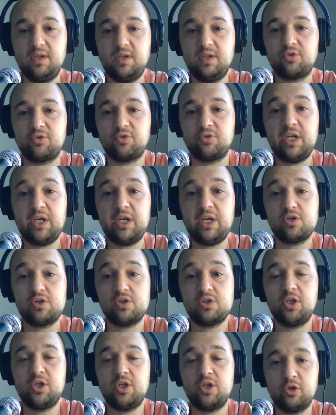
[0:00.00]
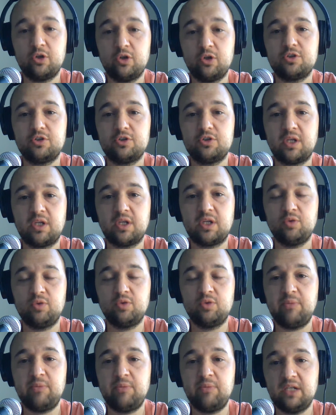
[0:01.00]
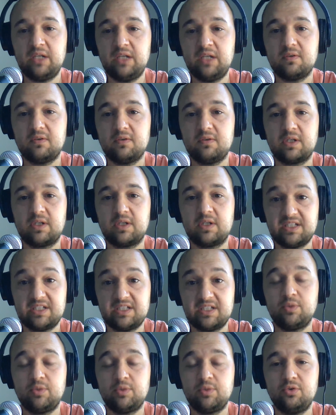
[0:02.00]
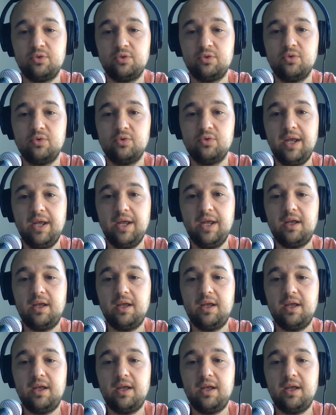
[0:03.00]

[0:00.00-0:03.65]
information and knowledge that will be made accessible to you,